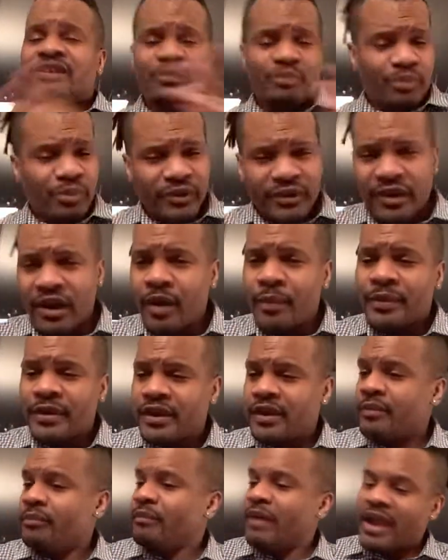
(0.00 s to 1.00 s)
Come here.
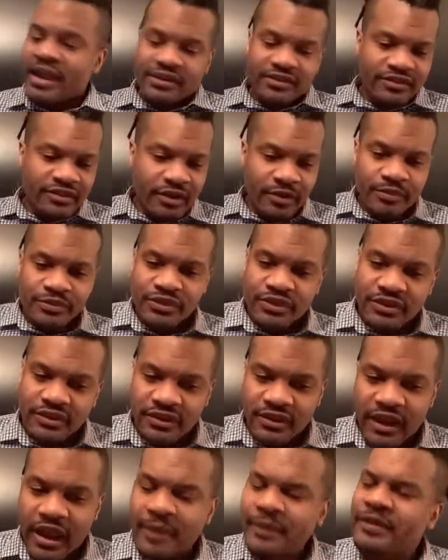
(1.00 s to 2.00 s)
Max comes in
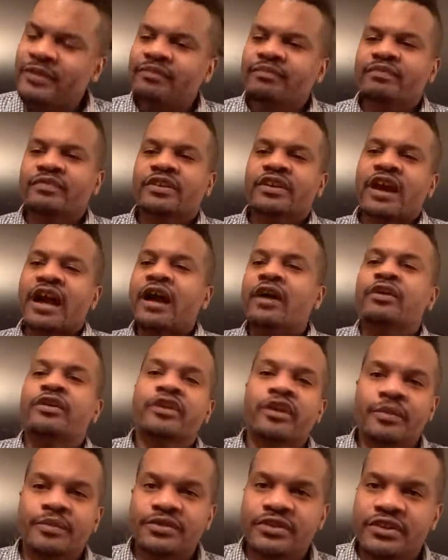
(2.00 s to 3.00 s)
there. Kyle
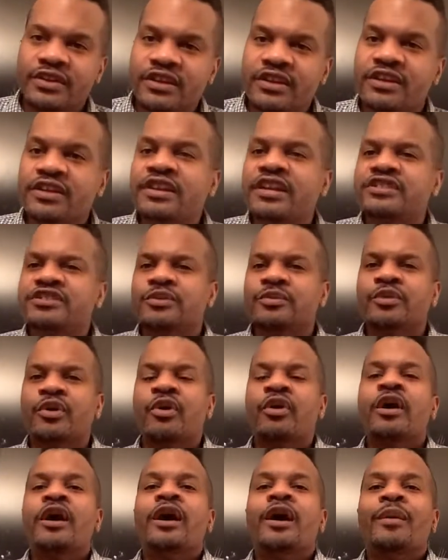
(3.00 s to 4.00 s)
comes in there. He lets him know,
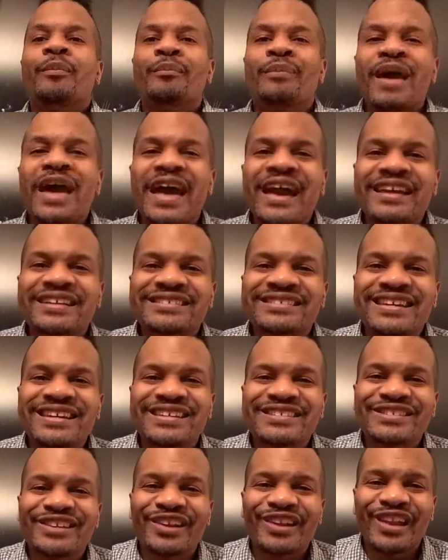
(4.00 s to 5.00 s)
Max is
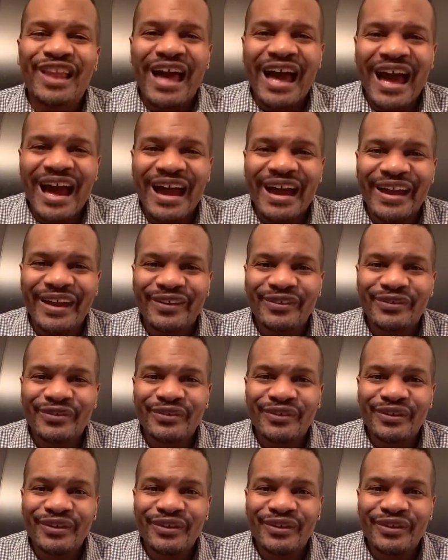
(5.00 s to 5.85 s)
alive.